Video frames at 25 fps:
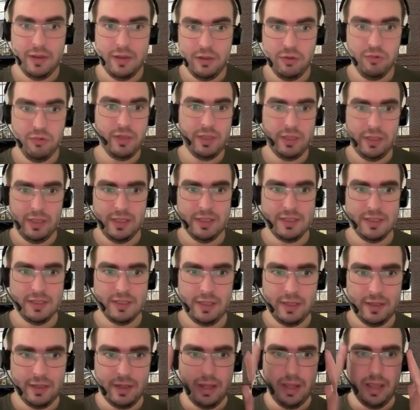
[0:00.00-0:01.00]
You can
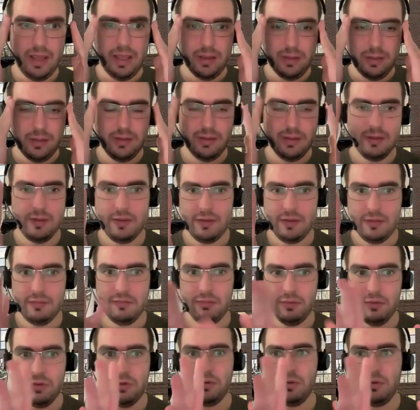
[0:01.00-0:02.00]
easily create
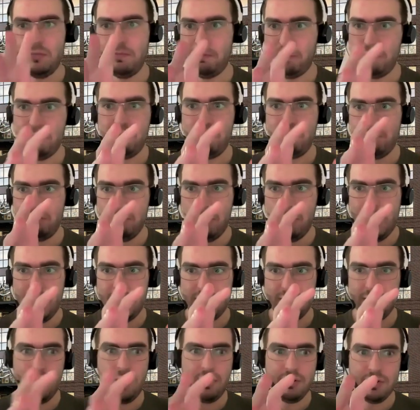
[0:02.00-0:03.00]
a
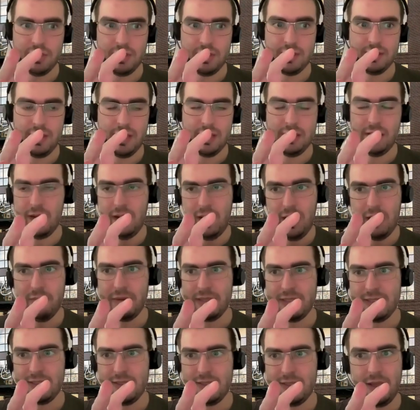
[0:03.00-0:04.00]
basic IOC container. I
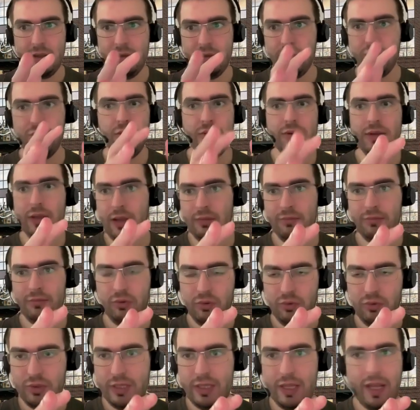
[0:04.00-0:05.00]
must say you don't have to
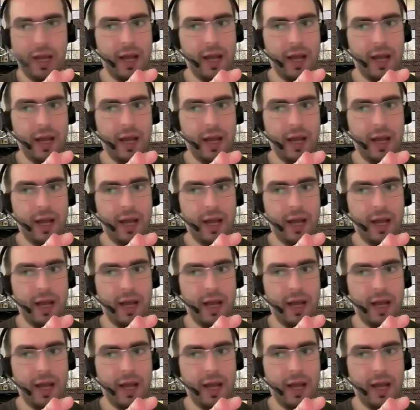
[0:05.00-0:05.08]
use it.